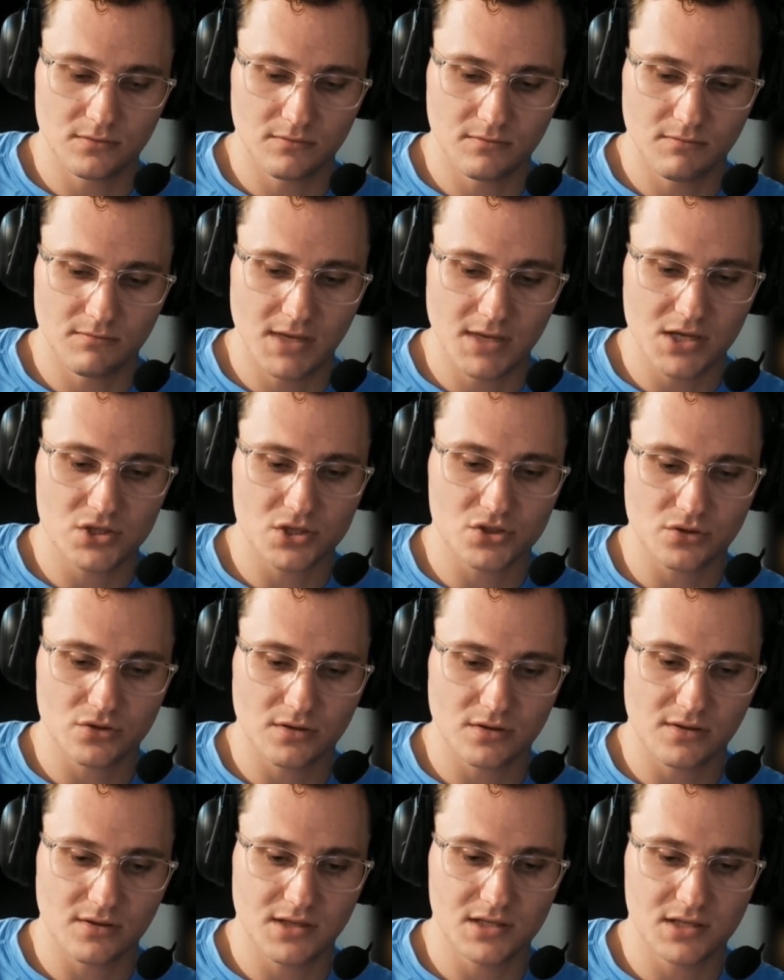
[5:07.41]
make sure
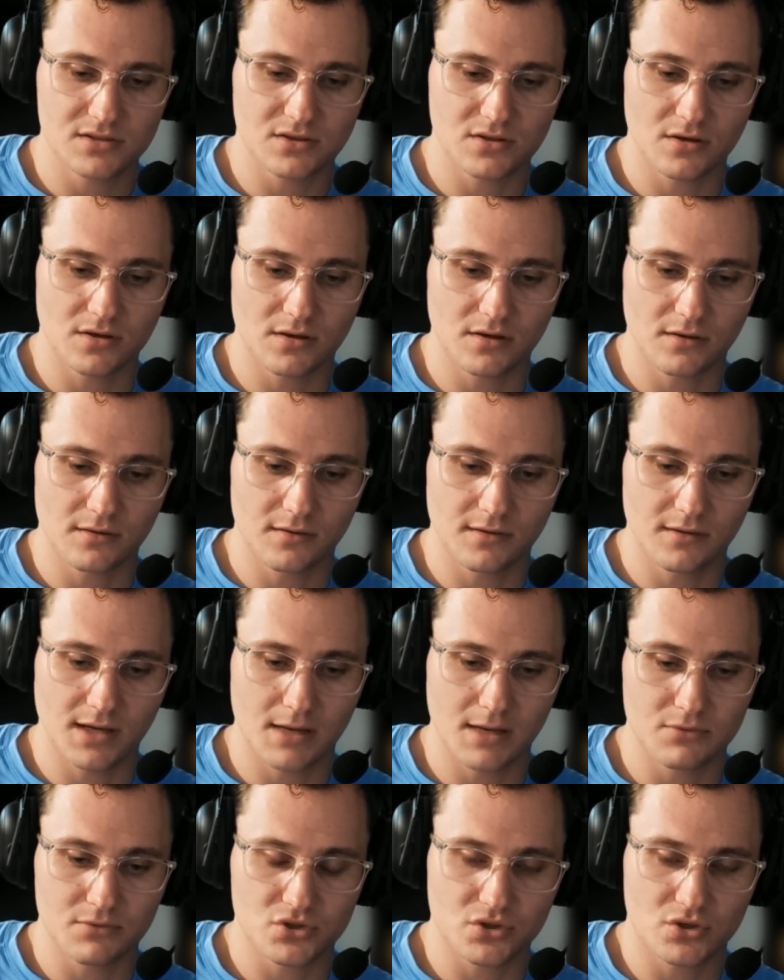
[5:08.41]
that things are
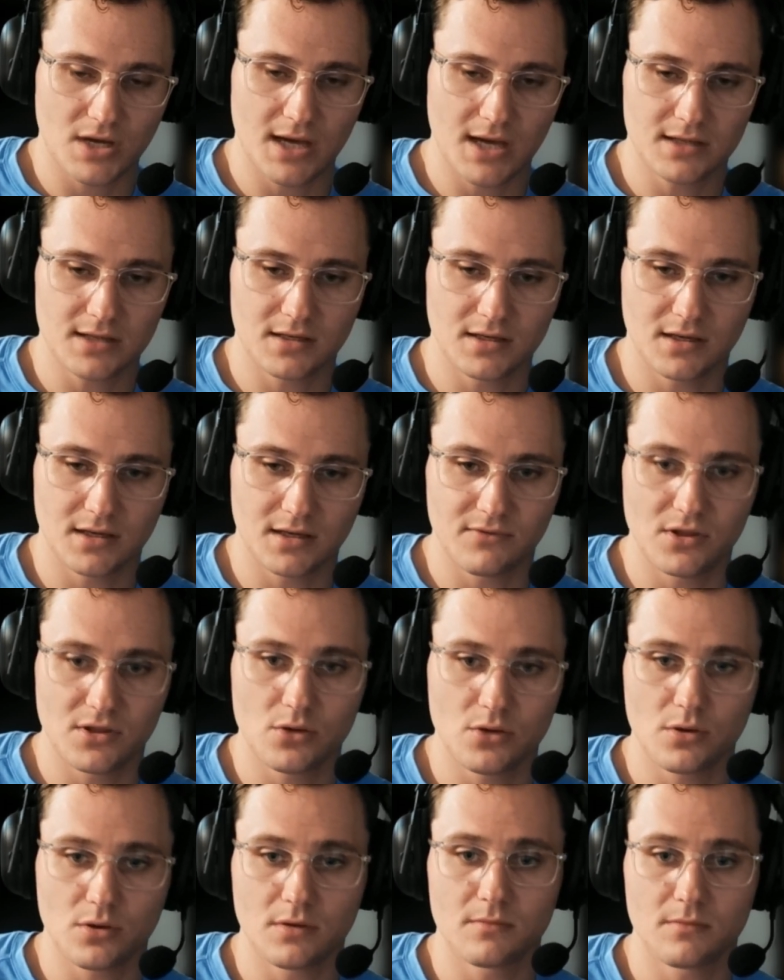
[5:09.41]
abstract enough that
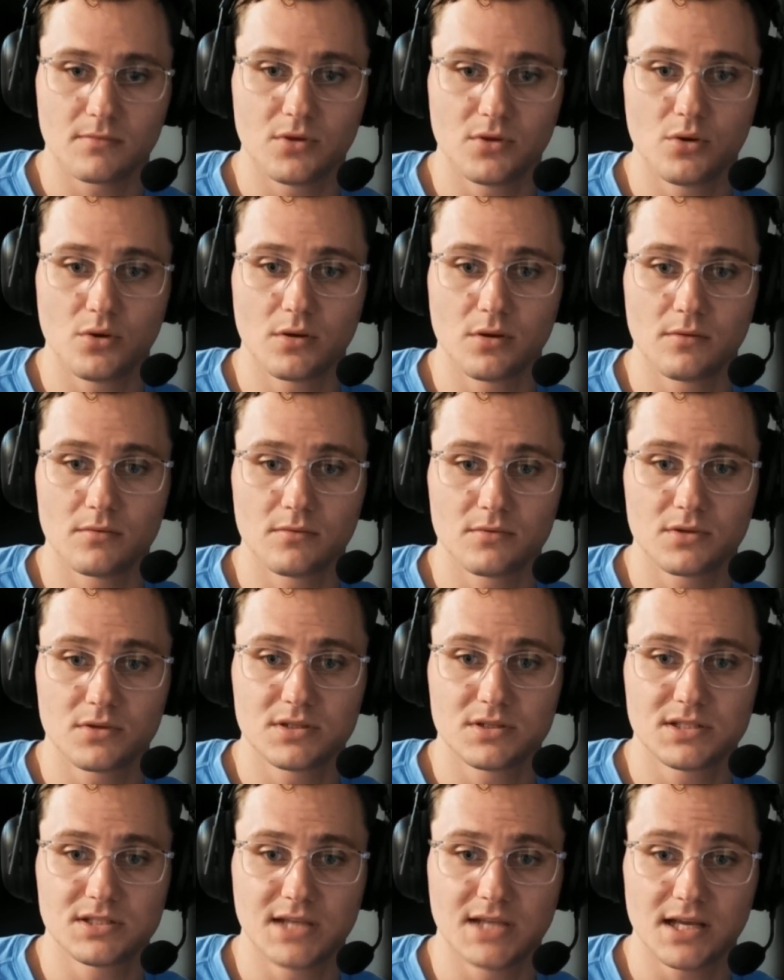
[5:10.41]
you can
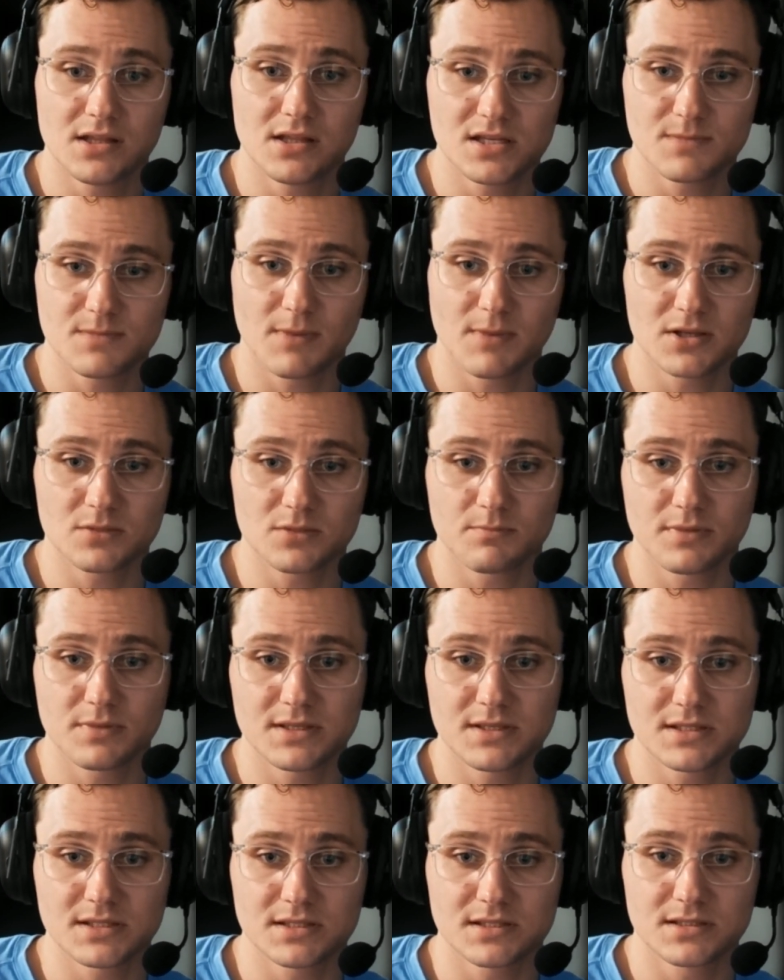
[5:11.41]
take these puzzle
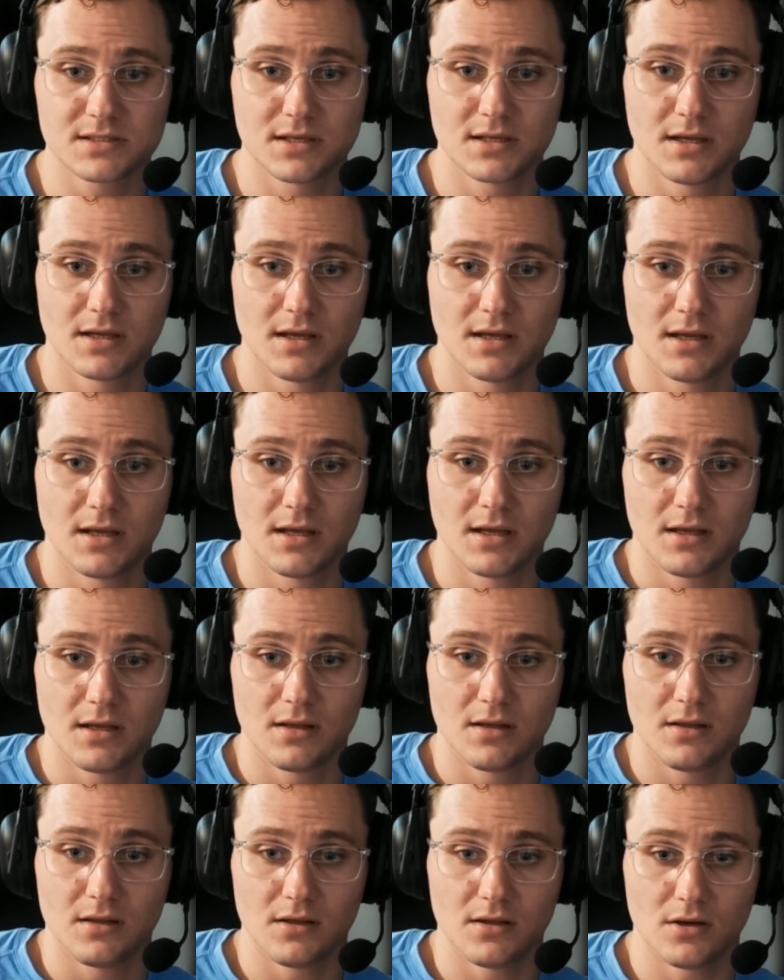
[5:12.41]
pieces,
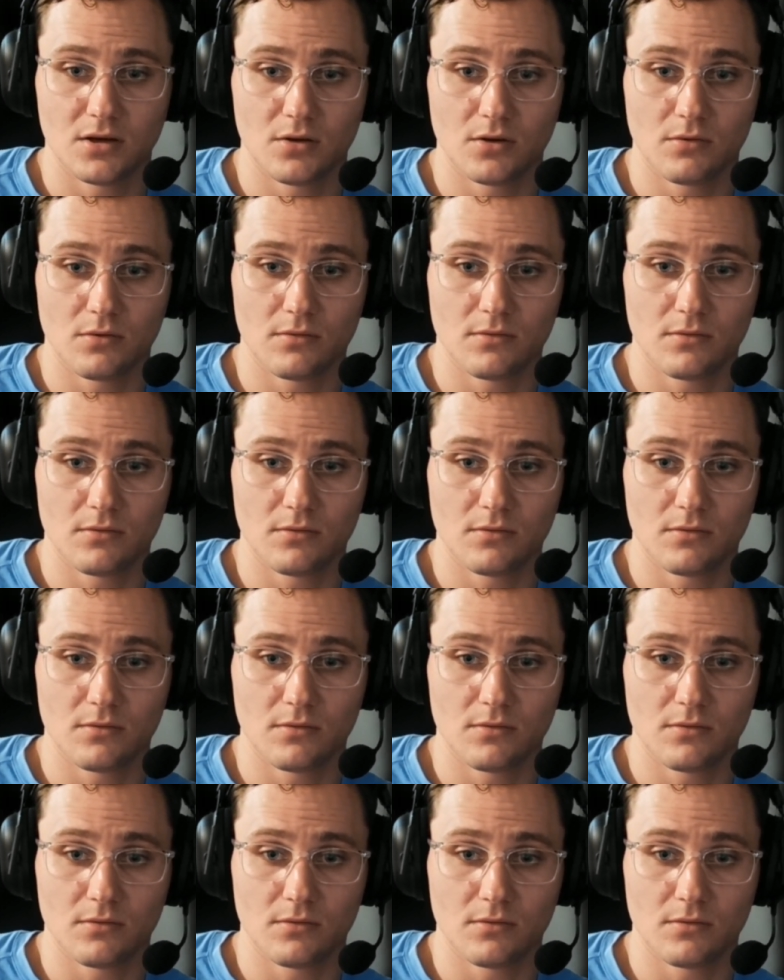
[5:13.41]
you know,